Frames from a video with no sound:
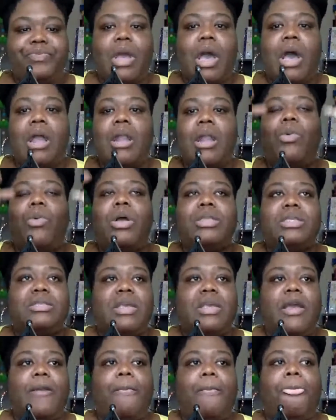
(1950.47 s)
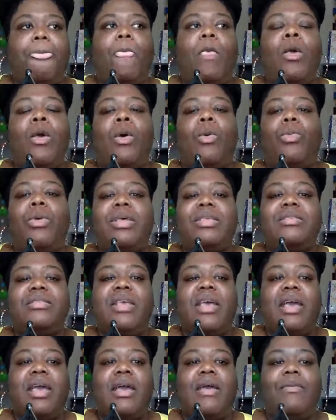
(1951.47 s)
all I wanted to say was
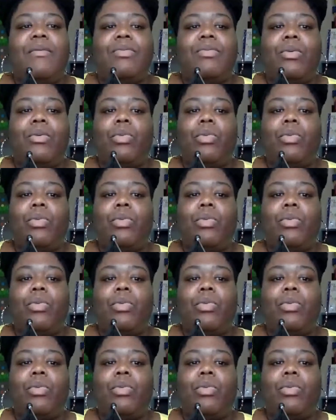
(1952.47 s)
that